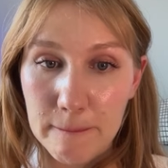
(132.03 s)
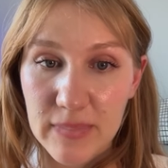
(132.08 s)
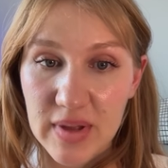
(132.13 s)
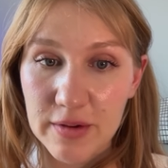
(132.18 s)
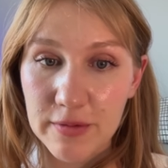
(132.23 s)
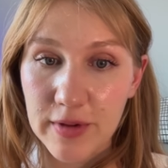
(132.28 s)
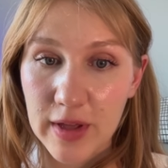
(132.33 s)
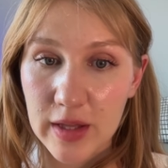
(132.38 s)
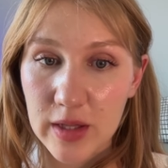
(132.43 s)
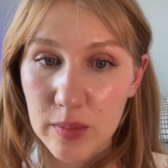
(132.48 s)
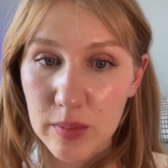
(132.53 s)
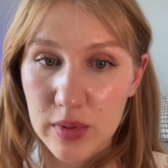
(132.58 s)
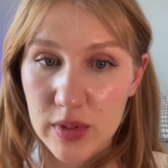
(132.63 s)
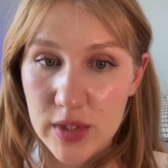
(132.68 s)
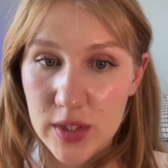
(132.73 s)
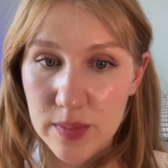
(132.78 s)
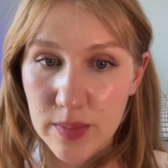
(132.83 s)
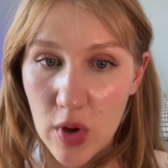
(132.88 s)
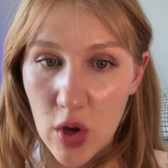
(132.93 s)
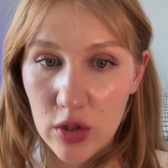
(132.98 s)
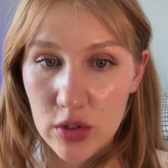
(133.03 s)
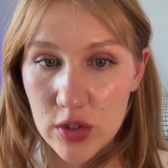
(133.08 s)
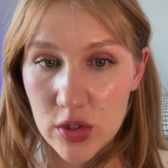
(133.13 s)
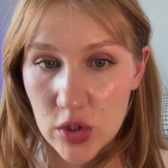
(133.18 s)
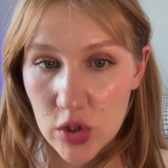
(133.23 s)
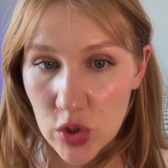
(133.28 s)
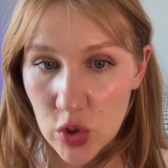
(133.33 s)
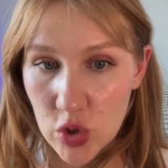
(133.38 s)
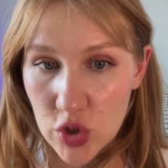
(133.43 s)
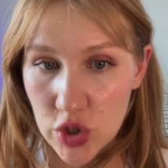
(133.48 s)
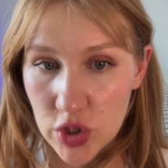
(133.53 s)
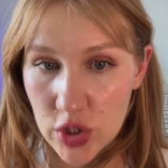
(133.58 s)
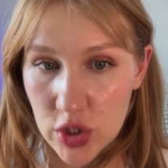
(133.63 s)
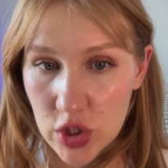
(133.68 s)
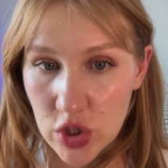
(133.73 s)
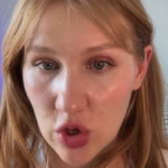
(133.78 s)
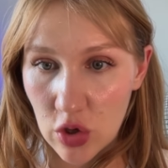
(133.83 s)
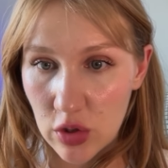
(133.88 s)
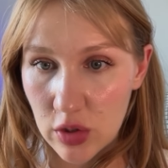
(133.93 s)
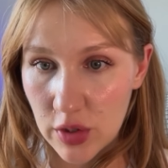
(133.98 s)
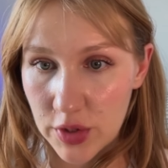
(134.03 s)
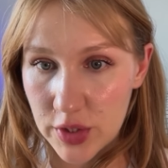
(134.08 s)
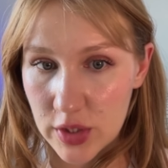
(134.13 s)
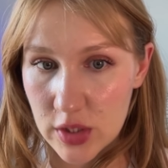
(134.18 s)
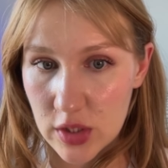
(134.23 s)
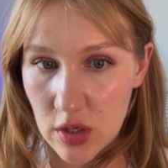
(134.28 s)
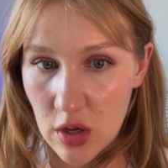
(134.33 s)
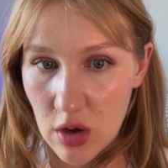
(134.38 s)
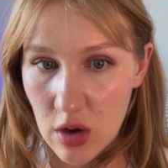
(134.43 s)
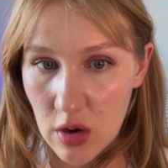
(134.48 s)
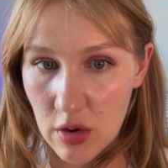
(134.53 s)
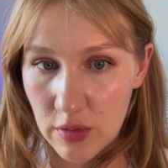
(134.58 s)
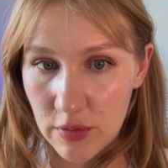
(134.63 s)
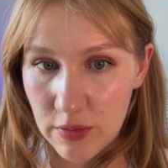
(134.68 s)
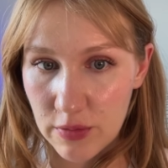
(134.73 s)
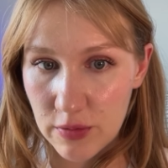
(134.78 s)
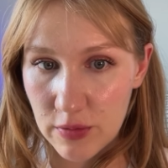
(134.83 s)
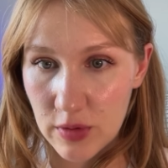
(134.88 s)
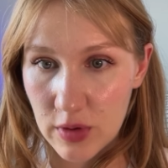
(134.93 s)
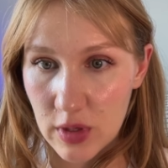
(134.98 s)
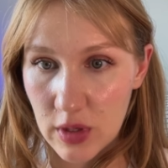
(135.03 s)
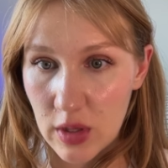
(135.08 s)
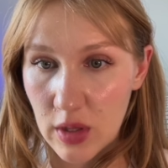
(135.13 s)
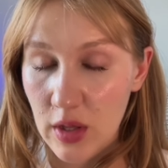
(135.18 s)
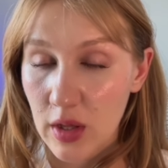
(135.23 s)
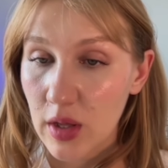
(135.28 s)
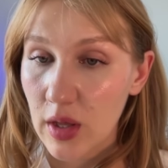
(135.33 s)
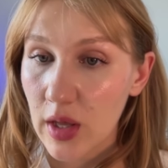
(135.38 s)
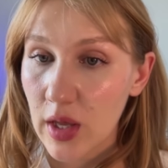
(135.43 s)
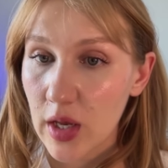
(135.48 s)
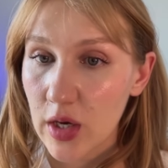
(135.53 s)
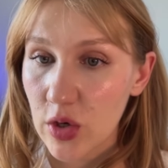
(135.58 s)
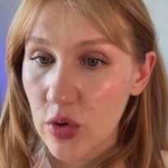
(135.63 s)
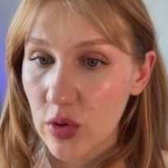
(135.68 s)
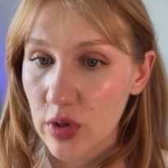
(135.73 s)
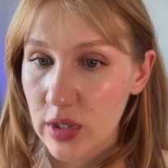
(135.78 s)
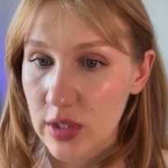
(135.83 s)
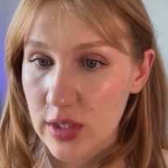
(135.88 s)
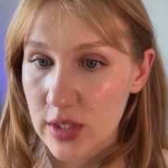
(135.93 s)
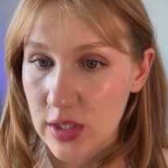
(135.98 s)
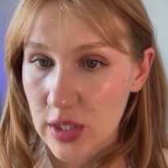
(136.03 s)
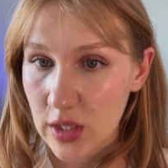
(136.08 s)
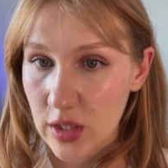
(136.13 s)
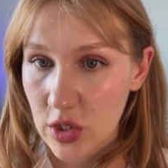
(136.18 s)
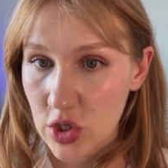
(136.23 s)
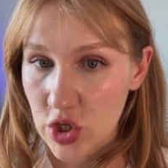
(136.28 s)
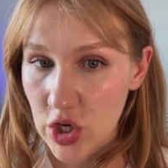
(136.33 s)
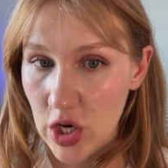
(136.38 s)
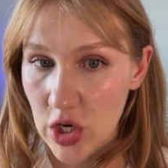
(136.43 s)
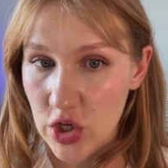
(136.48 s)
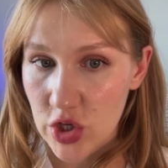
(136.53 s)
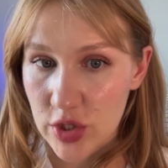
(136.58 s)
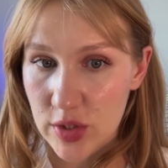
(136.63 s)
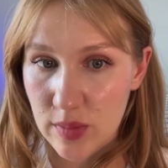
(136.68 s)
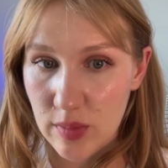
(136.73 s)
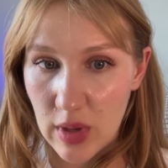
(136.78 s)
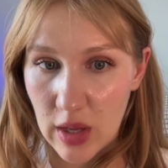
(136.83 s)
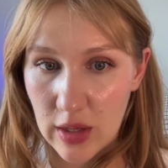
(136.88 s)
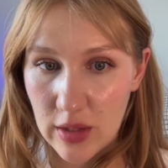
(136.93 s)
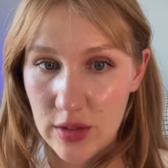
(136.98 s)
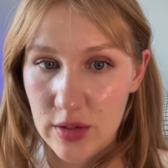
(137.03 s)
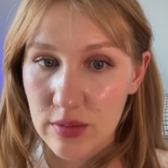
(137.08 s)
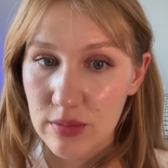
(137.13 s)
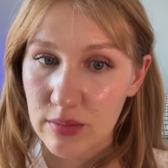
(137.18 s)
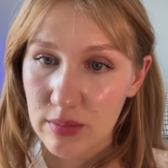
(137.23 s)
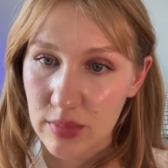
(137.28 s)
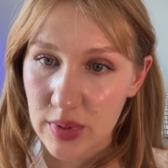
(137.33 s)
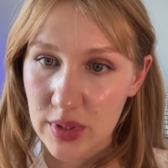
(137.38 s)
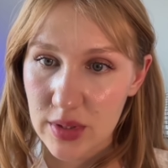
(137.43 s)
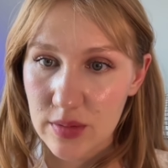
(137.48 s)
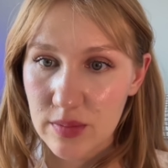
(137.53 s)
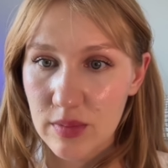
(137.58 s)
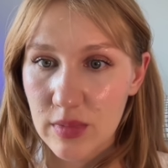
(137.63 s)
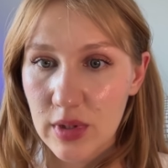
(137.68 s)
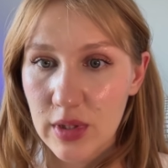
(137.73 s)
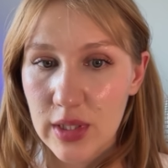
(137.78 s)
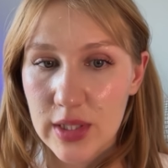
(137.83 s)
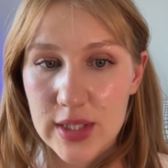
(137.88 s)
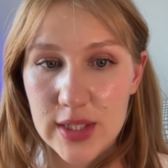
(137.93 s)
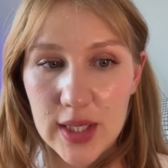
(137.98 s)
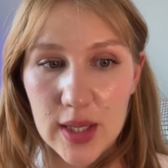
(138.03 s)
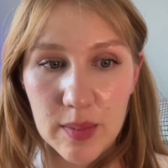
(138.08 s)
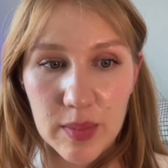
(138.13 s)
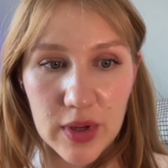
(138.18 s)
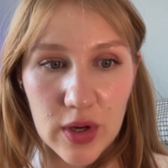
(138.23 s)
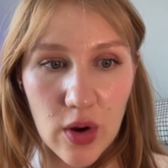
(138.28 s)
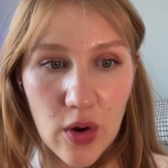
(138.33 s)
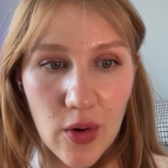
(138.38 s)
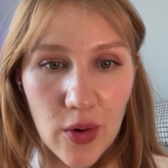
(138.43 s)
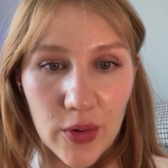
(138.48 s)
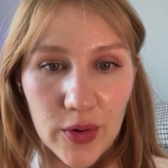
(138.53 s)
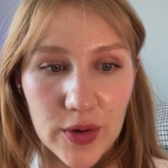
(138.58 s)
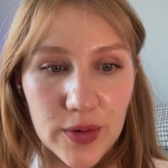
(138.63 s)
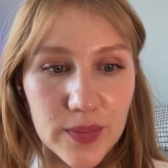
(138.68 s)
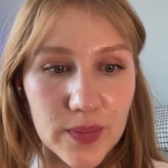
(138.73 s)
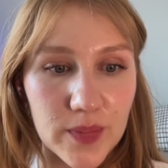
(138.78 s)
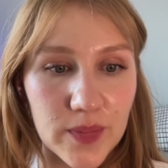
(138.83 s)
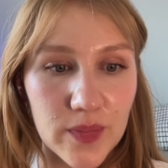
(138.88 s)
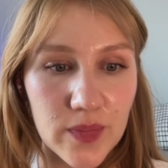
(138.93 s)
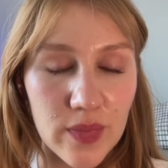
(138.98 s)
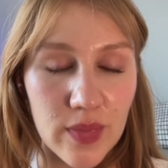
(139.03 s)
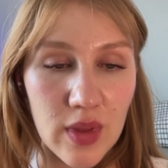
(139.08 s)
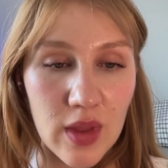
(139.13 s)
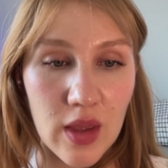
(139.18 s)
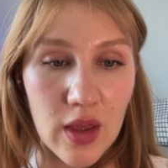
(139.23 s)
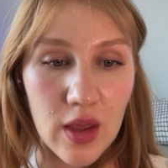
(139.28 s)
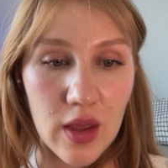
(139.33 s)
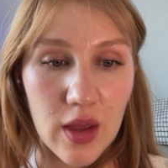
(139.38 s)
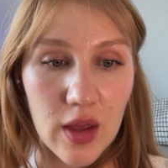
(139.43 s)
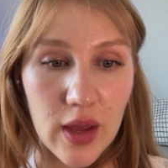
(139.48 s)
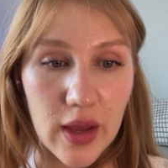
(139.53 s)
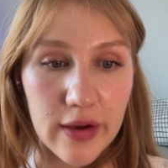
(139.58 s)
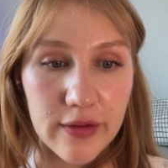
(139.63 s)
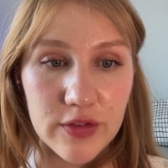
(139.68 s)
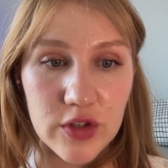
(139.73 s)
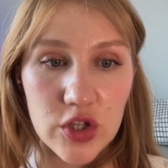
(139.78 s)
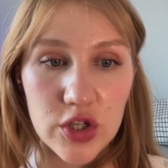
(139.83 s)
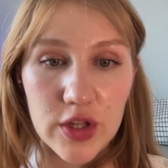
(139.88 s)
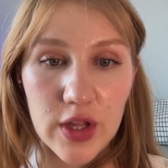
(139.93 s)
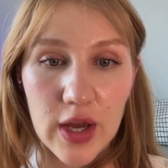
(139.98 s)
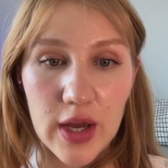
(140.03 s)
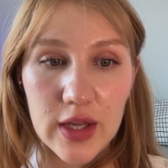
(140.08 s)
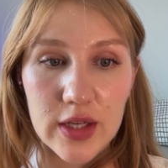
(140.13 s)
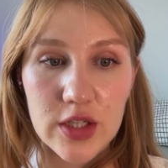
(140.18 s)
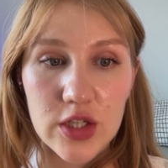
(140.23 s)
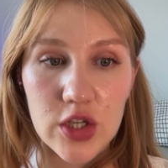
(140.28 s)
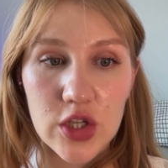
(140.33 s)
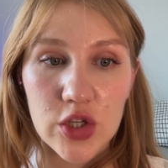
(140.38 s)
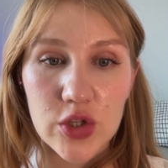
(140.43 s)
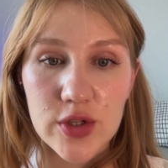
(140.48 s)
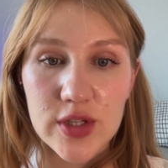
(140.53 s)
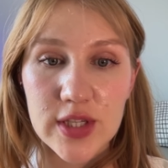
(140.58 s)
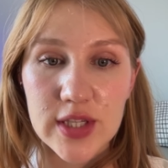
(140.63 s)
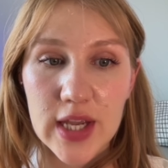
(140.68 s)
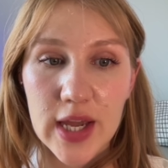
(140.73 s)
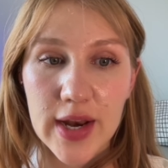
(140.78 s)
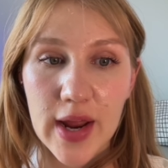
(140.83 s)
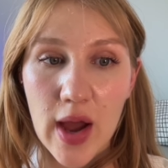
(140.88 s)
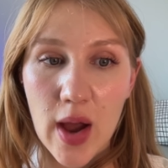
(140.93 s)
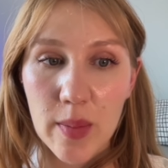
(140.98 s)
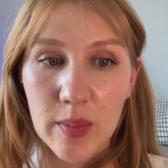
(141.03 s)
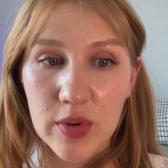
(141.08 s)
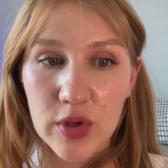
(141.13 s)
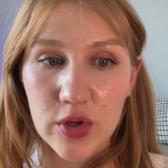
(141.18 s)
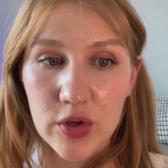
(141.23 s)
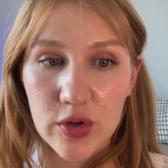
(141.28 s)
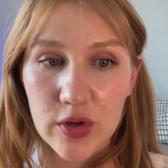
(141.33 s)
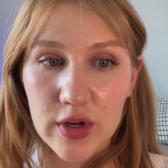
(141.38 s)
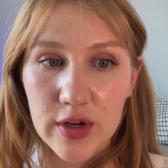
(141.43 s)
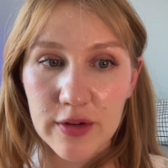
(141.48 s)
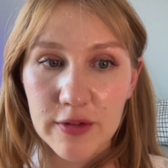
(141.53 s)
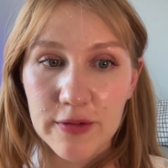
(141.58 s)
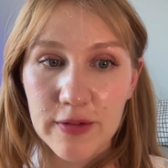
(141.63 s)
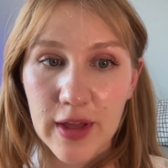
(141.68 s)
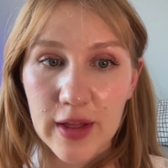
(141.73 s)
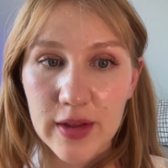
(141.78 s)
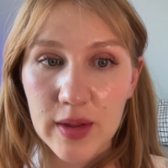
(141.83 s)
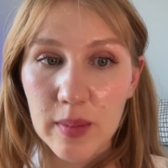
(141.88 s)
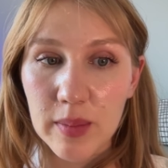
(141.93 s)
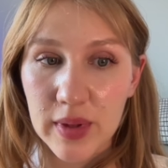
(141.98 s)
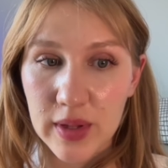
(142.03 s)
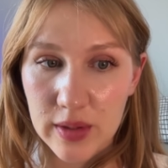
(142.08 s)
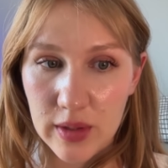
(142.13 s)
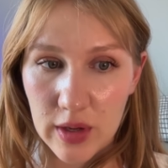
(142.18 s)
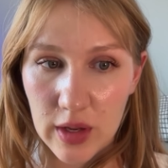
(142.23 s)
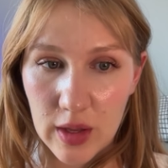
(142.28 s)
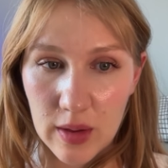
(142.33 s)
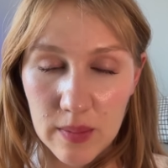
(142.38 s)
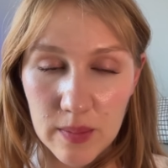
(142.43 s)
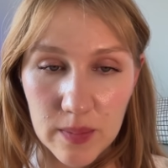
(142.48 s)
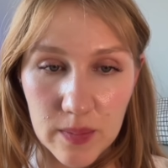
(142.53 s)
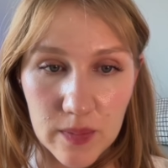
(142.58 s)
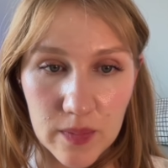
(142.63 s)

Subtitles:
available spots, you just toggle this off and you can see the changes made. But let's keep it on. After that, you set up your availability.